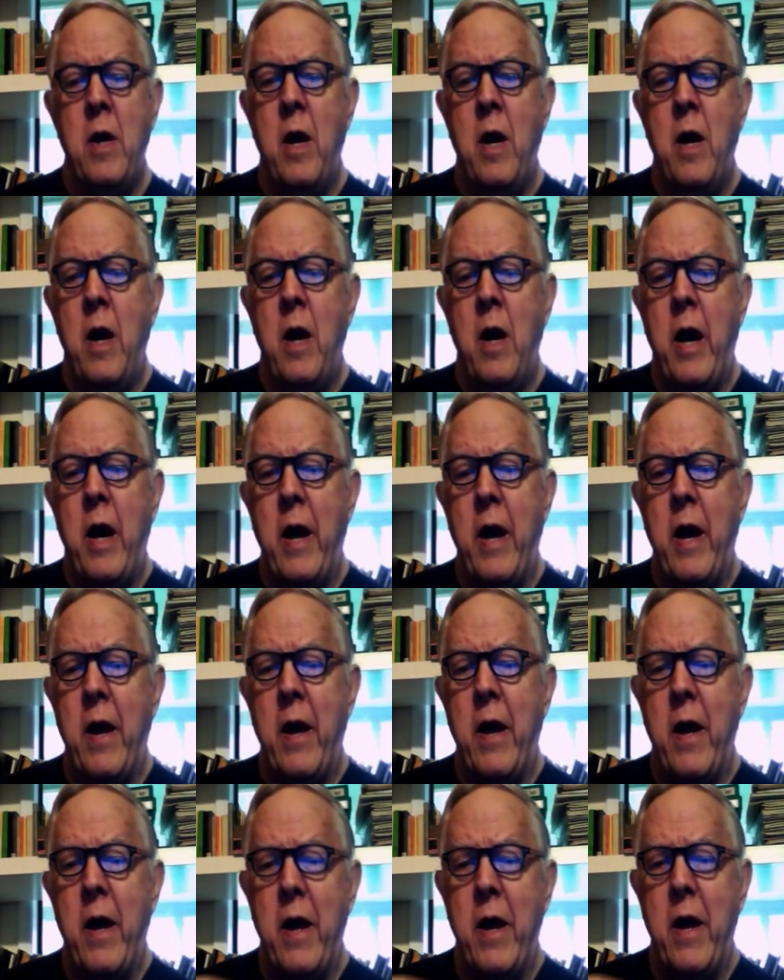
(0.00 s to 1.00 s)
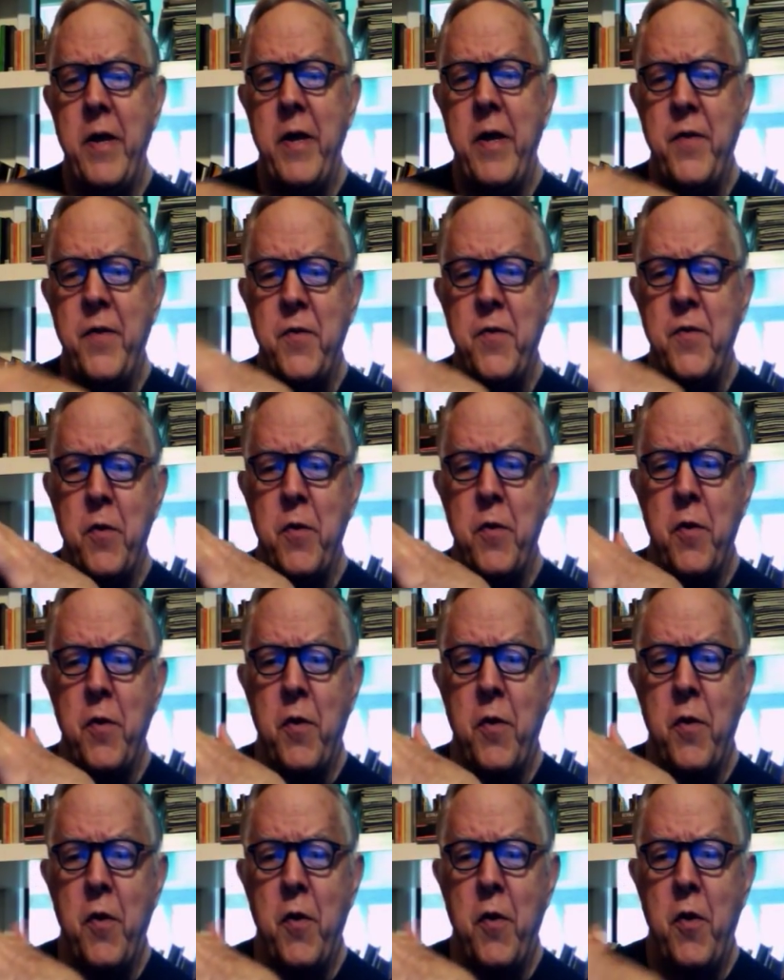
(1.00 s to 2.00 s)
I guess,
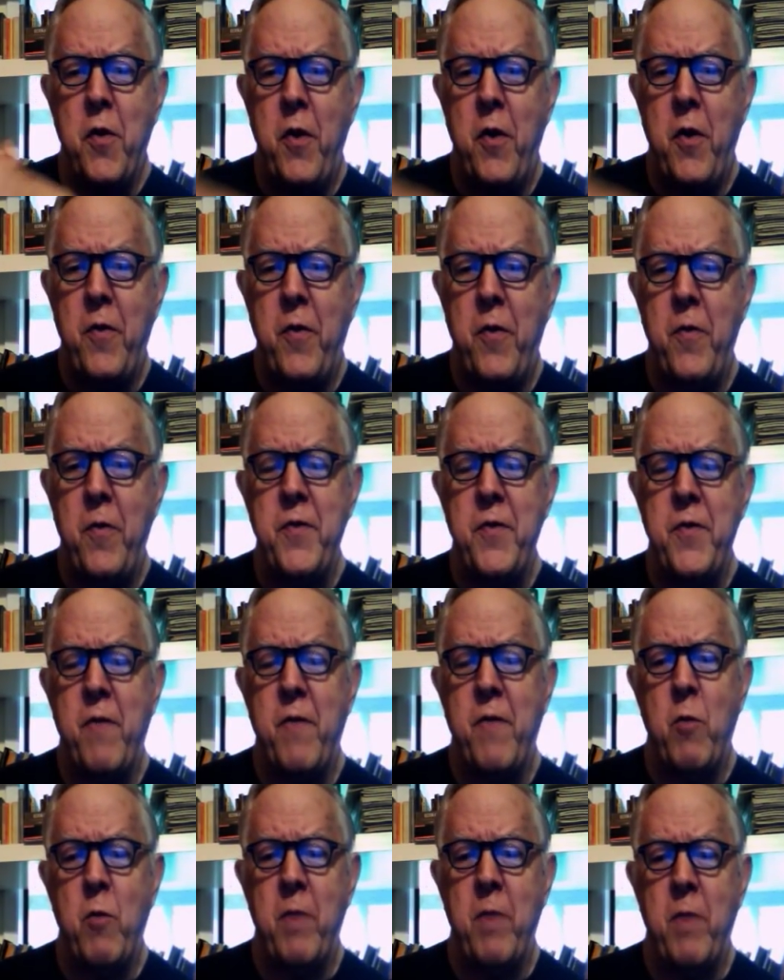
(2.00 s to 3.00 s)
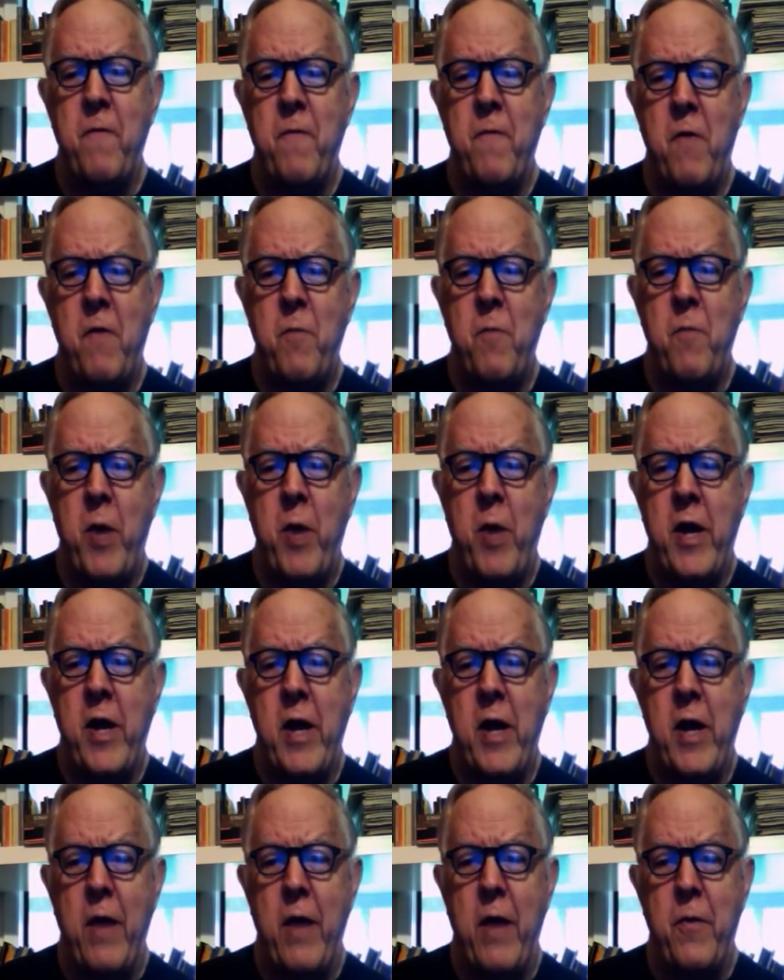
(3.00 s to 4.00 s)
there's never really, from what I can
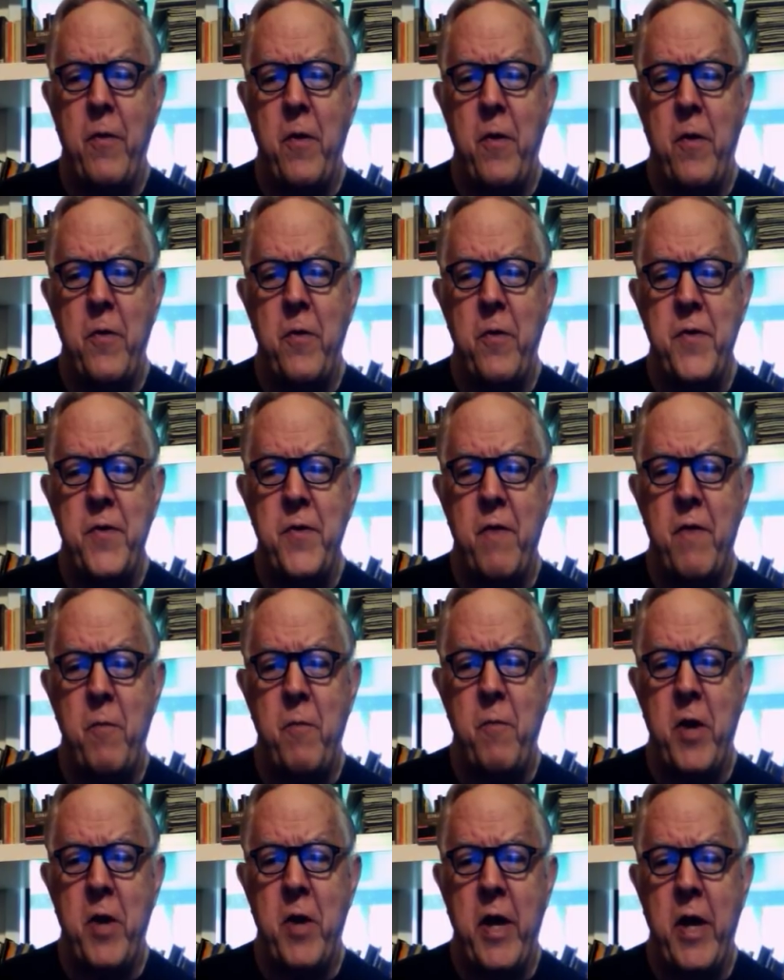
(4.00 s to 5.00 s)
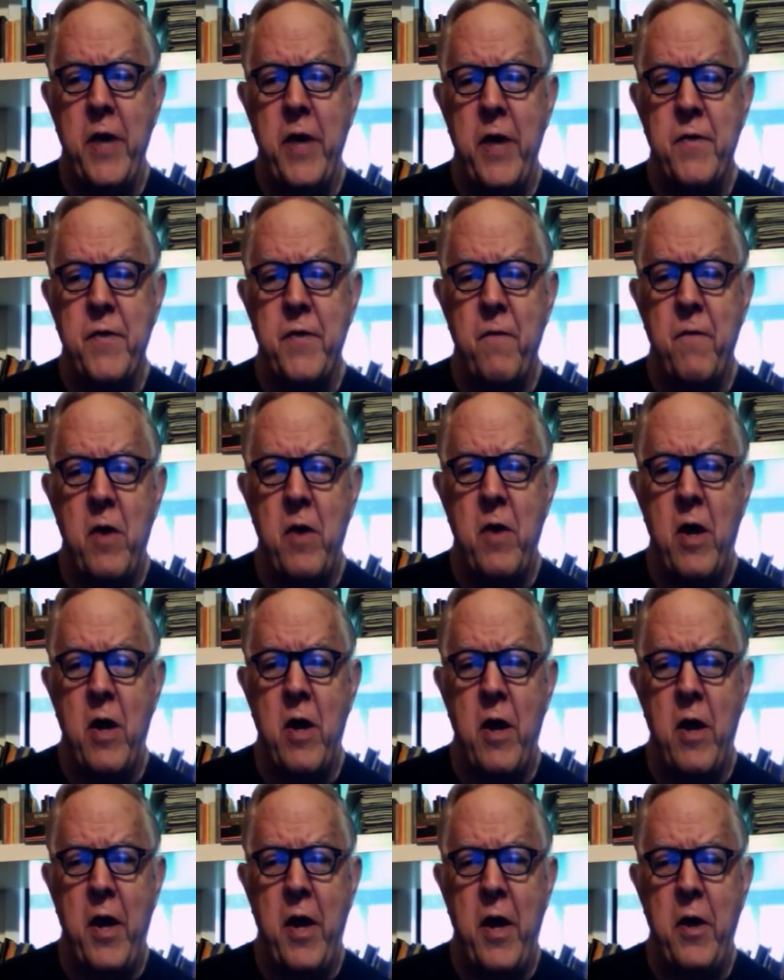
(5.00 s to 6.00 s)
gather, there's never been a case of
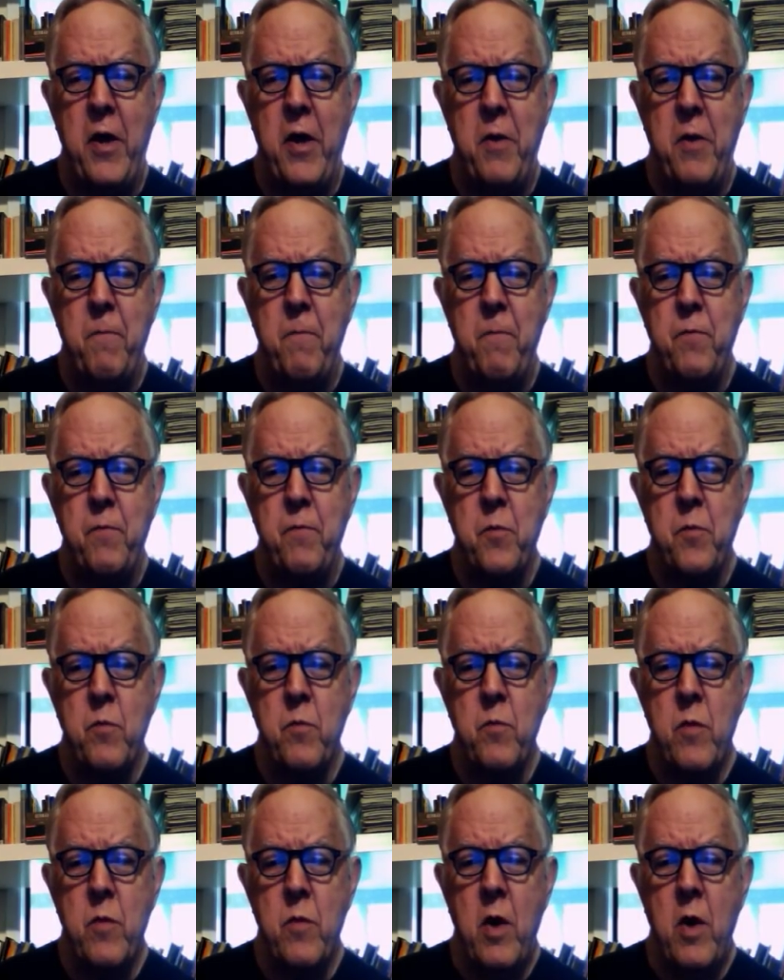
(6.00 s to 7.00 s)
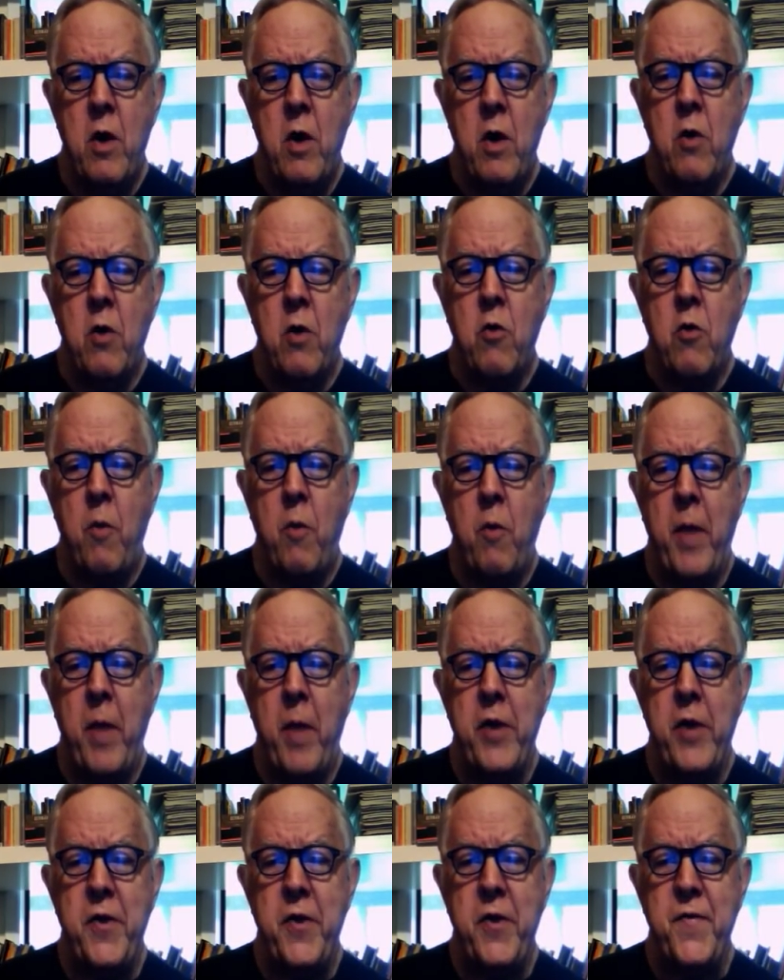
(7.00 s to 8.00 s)
a
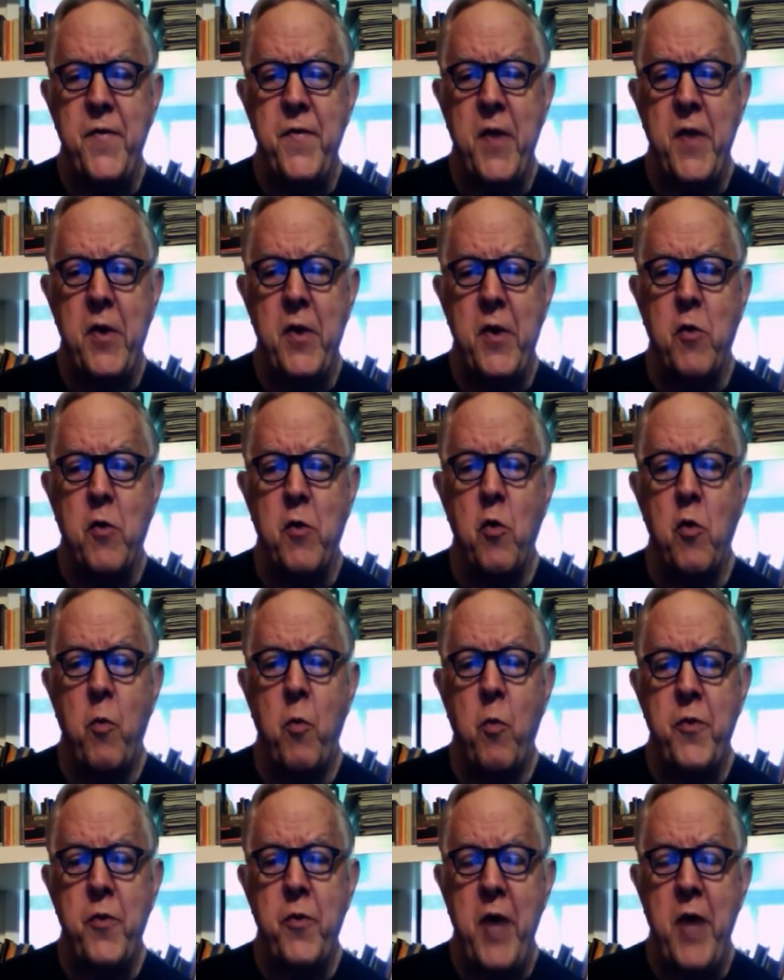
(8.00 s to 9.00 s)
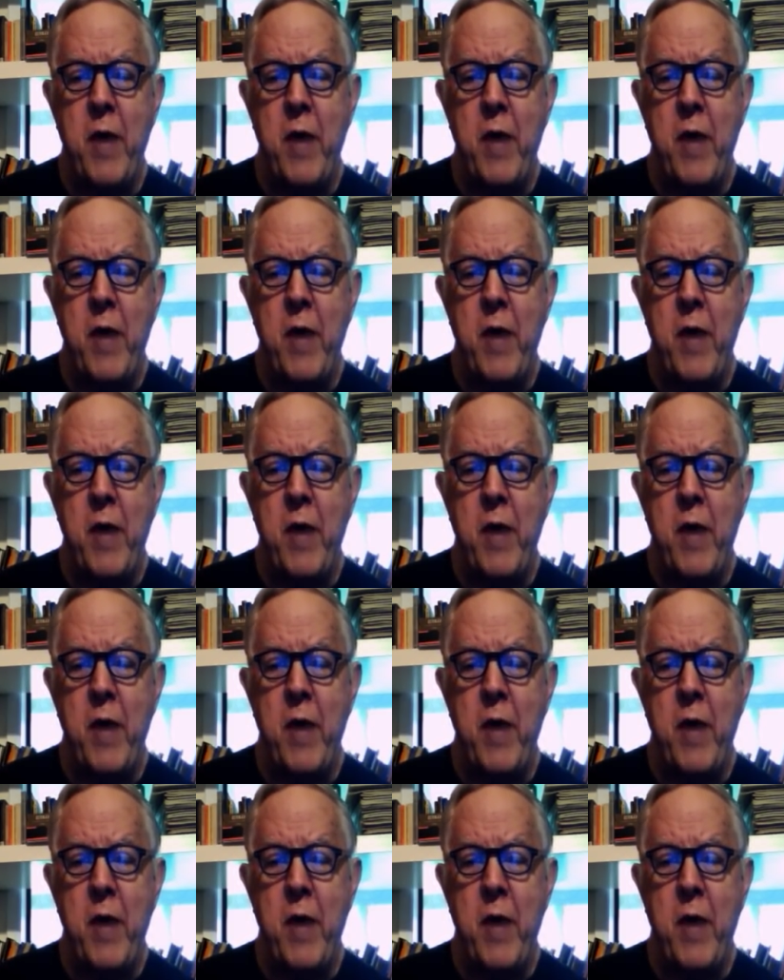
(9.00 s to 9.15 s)
Cro-Magnon descended group which had